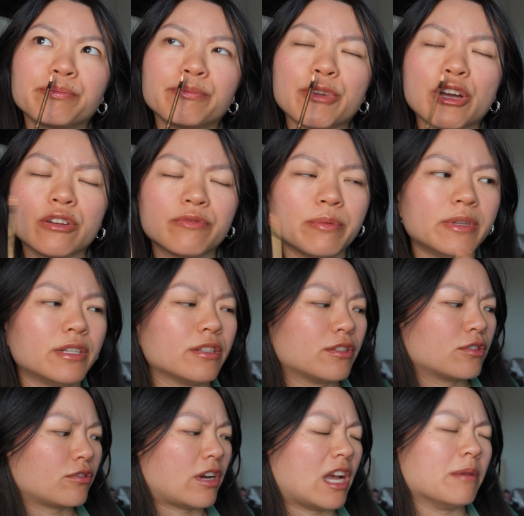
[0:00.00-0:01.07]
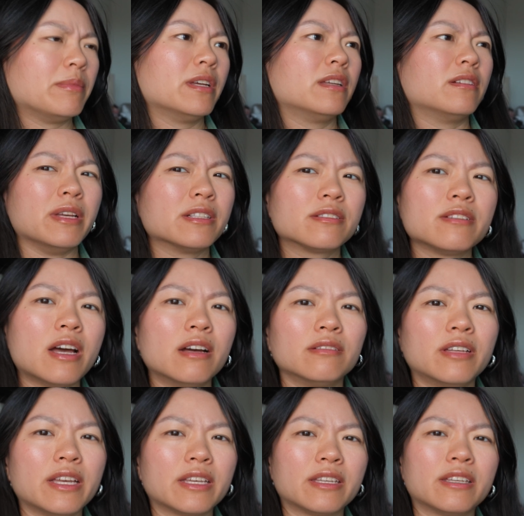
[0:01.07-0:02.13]
Hard for me to describe it. It's not
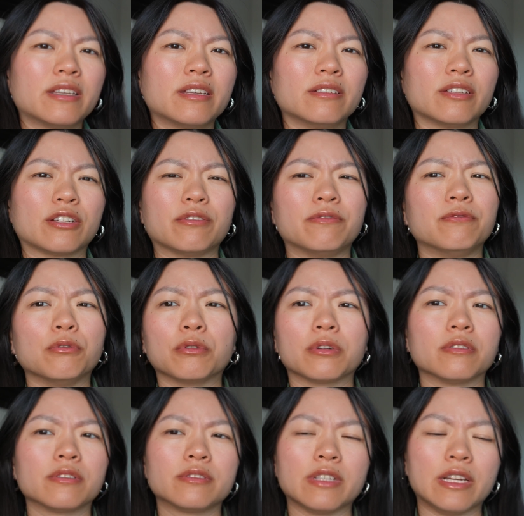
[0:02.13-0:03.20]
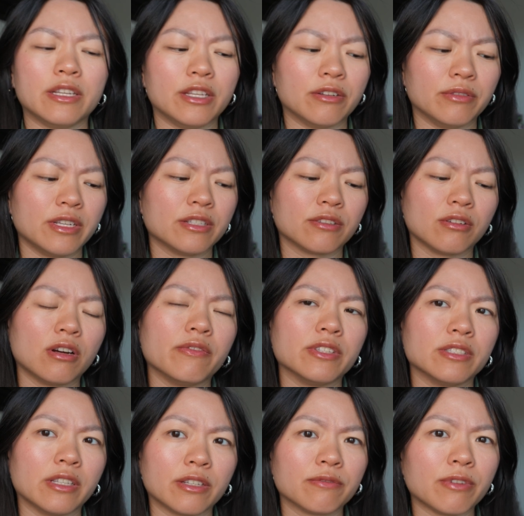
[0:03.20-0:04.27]
like a floral scent, you know, these are
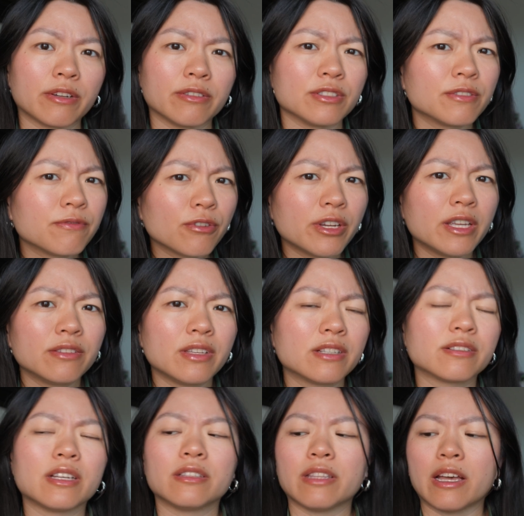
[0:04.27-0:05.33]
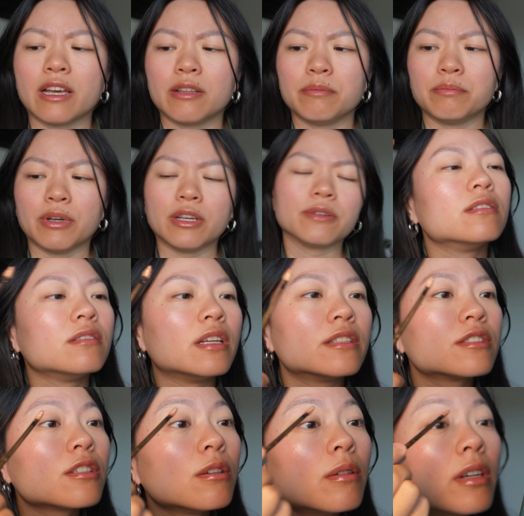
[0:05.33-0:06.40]
obviously like fragrance free and things like that, but
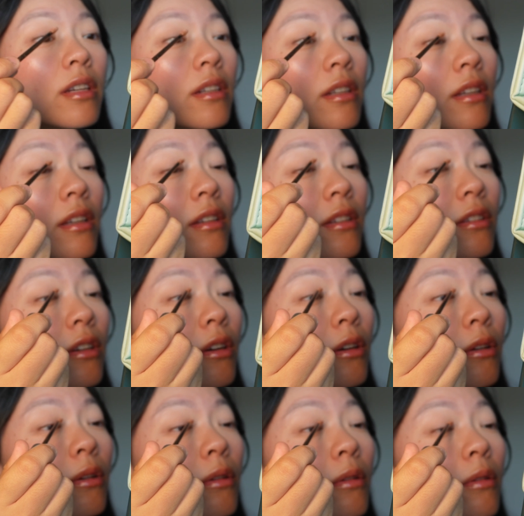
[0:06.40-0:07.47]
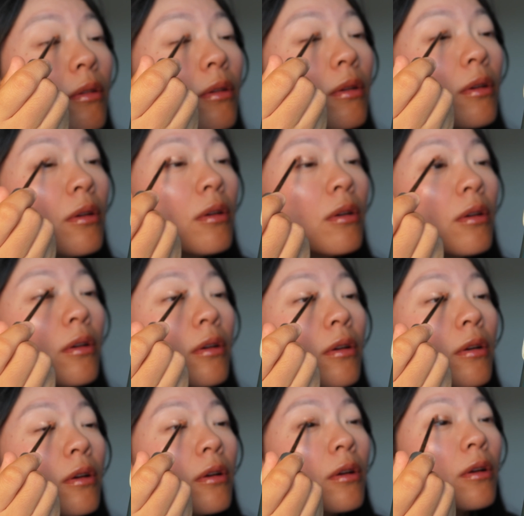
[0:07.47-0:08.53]
let's go in and go. These are
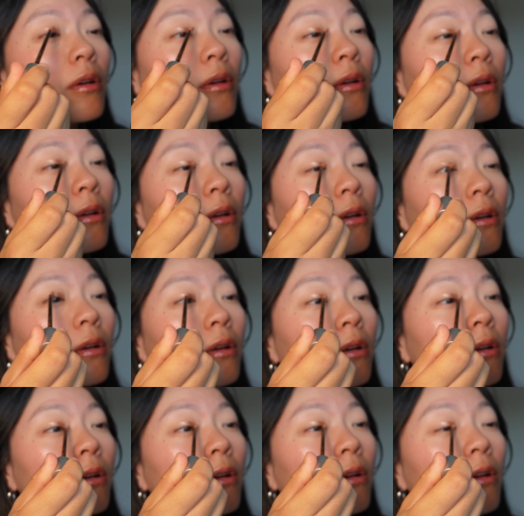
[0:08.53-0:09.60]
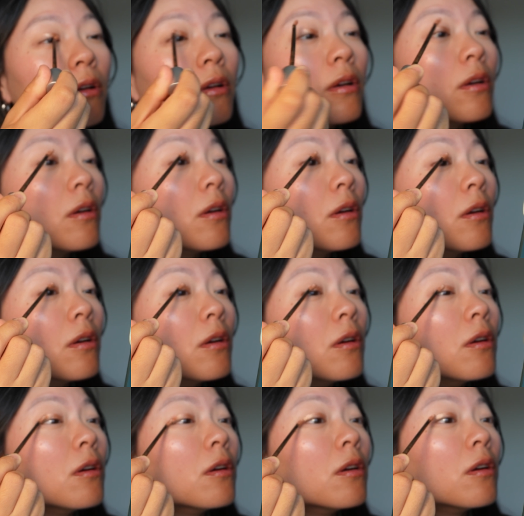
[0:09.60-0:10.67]
multi-dimensional liquid eyeshadows with
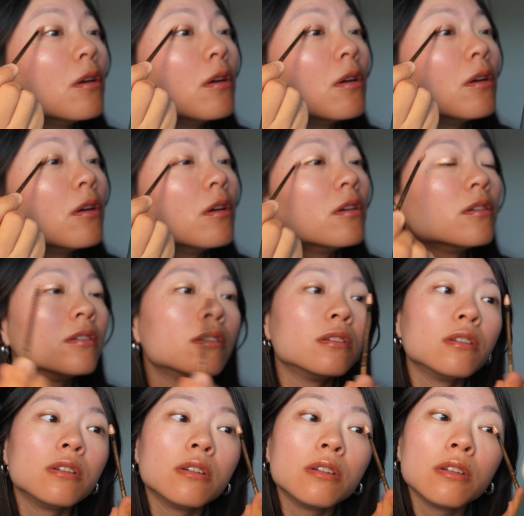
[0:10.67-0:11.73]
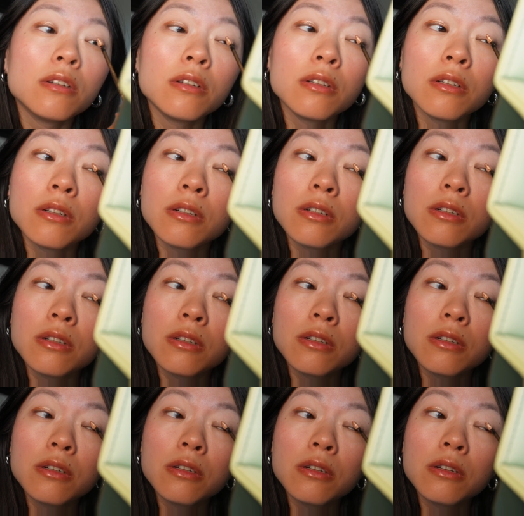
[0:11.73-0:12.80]
a silky smooth glide, a quick drying
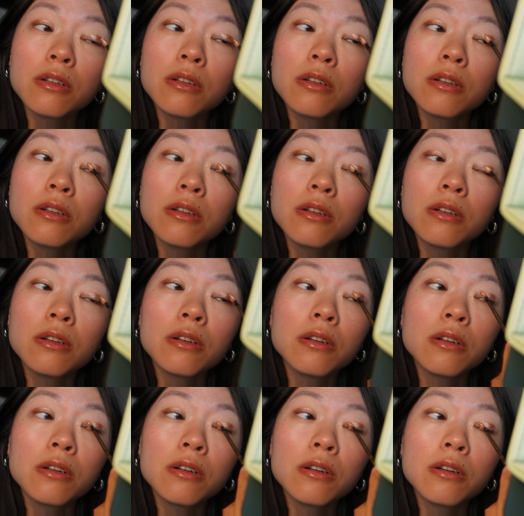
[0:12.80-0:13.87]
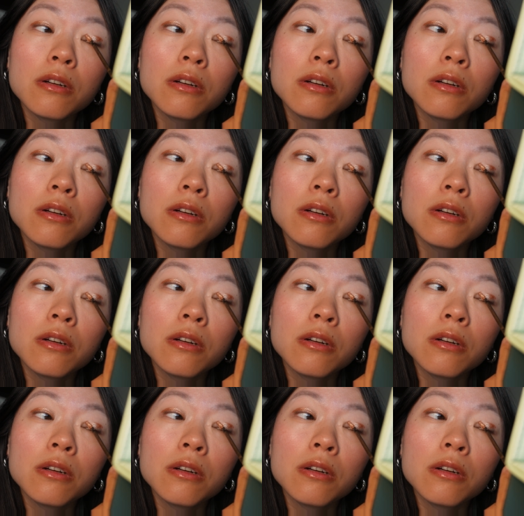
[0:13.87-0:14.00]
formula that melts seamlessly